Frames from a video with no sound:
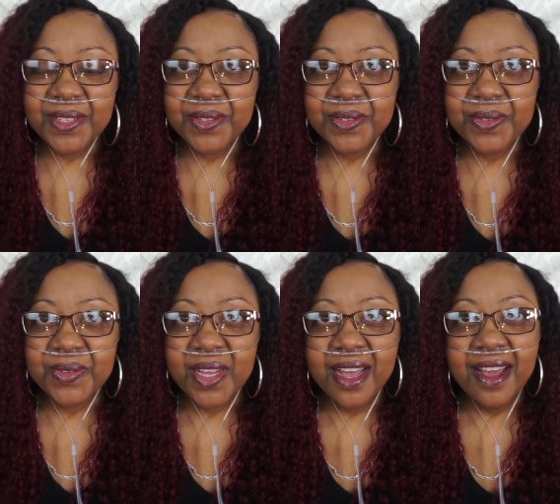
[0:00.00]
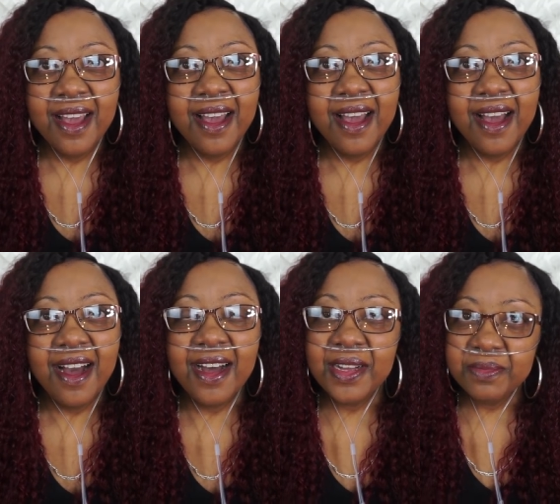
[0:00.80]
to do
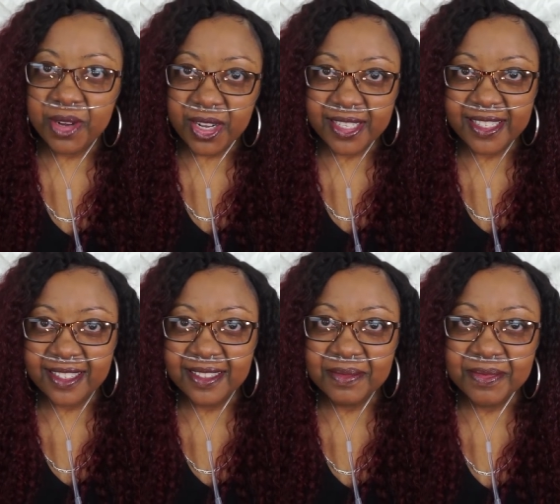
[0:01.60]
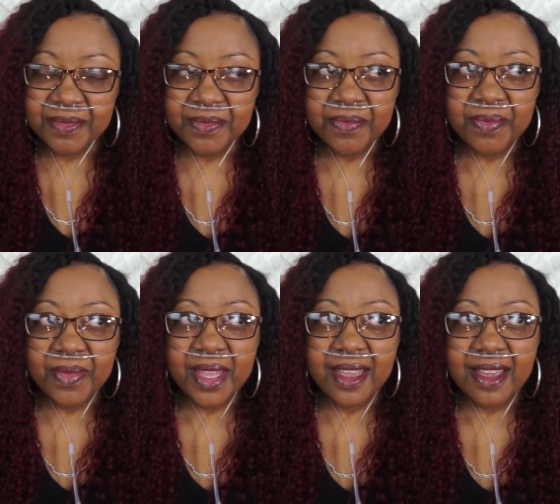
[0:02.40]
an unboxing
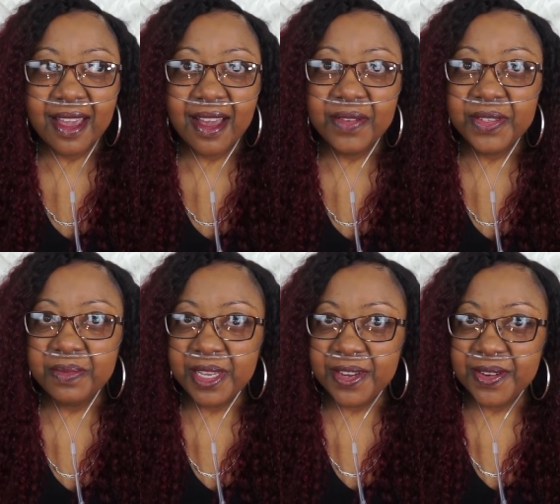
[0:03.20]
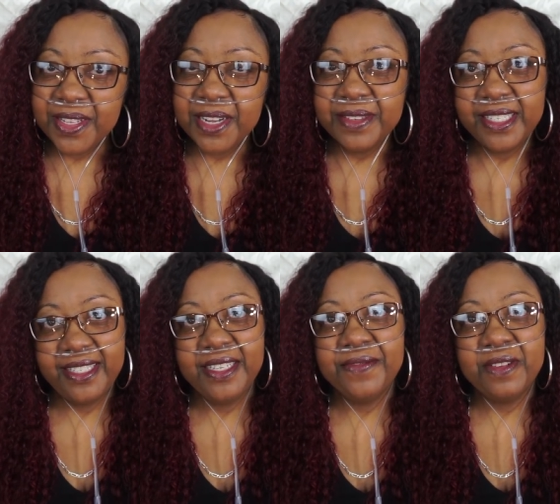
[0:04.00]
of some hair that I
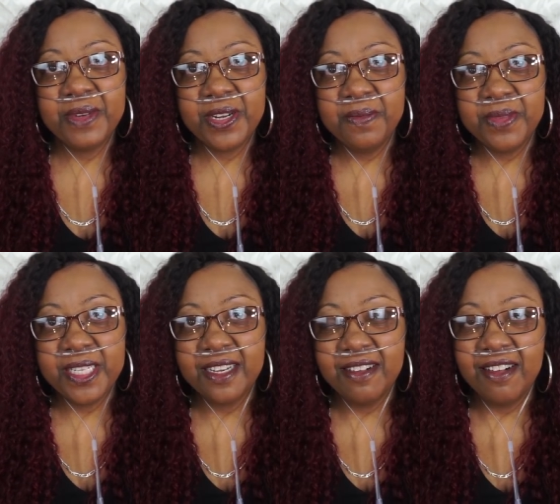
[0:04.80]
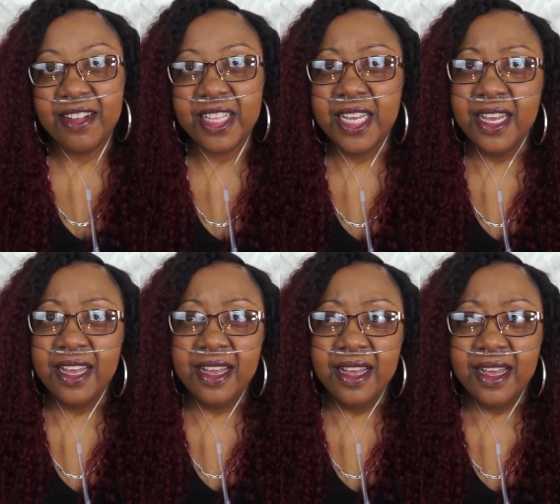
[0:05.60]
received from a company called,
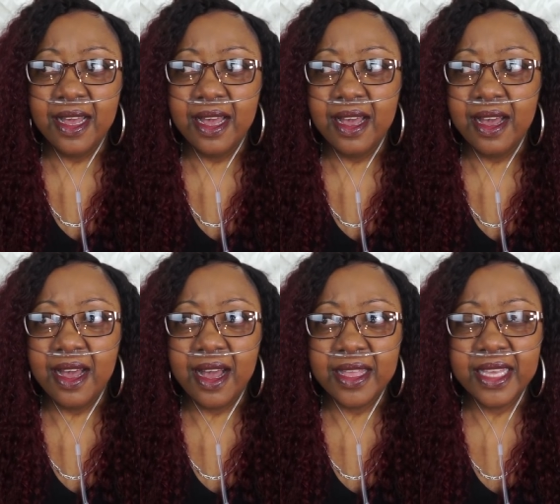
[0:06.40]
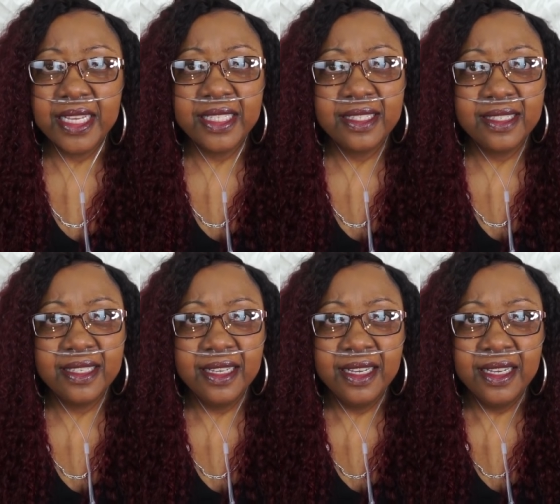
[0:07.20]
I think it's
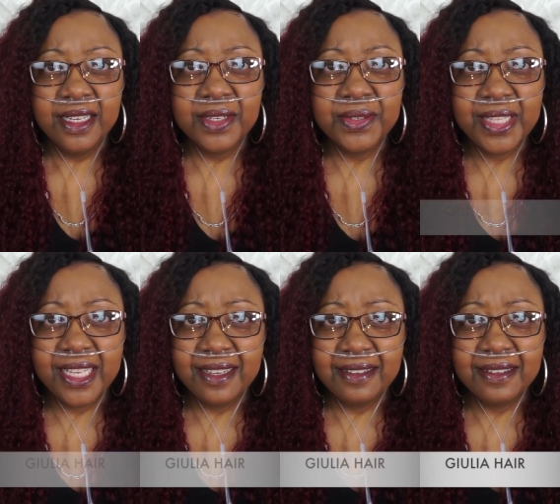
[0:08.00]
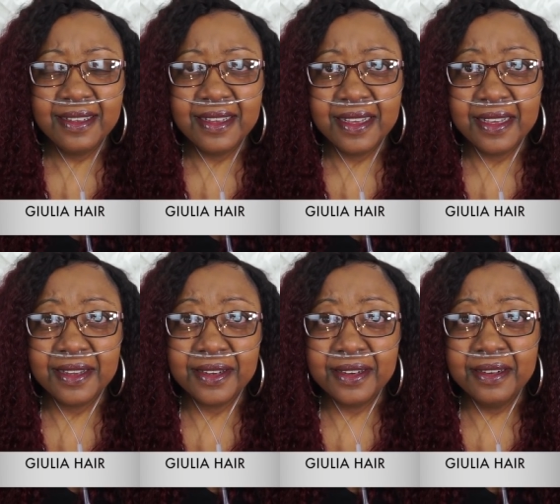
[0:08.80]
Gulia
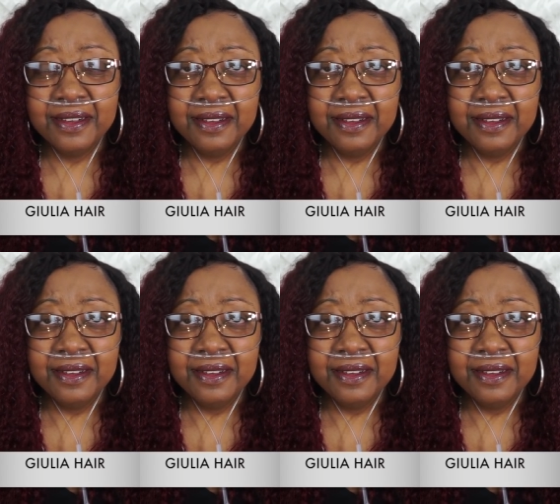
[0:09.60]
Hair.